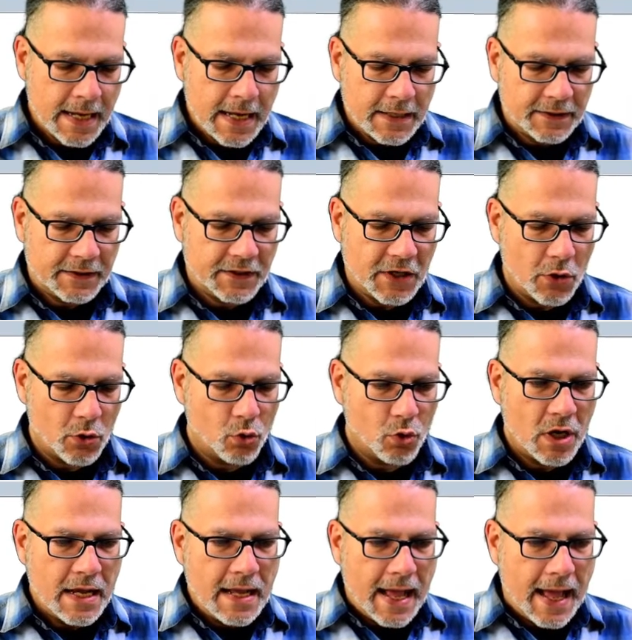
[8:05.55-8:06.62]
So
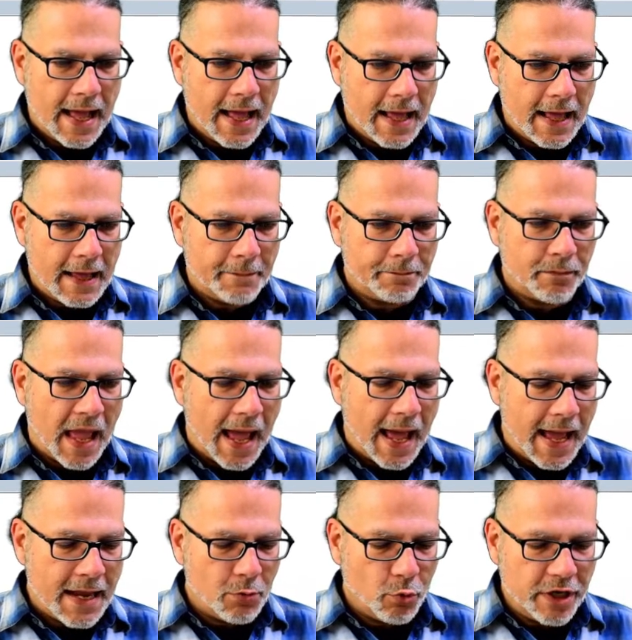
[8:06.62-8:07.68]

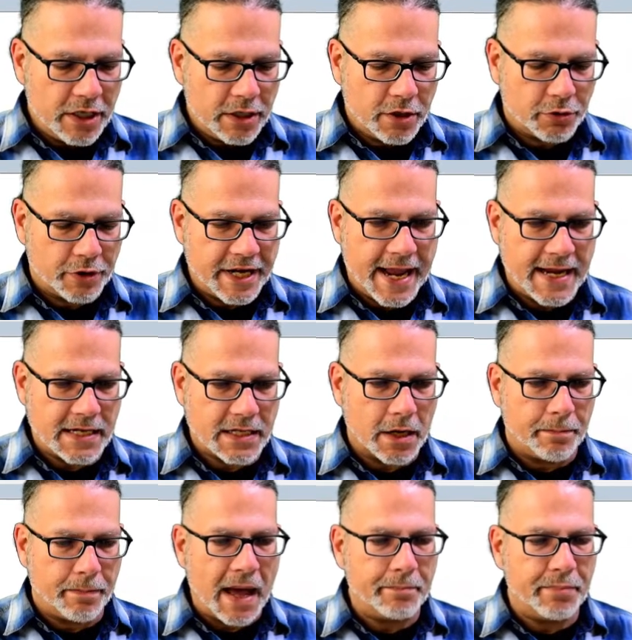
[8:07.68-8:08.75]
I will create a
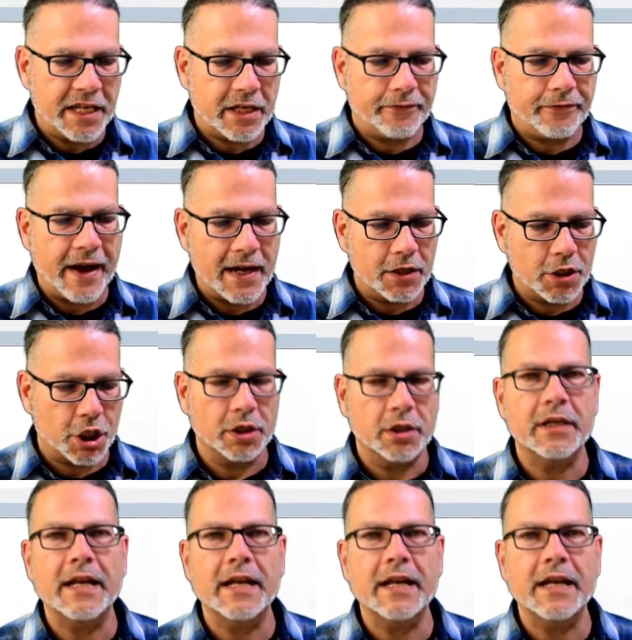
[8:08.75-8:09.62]
public function,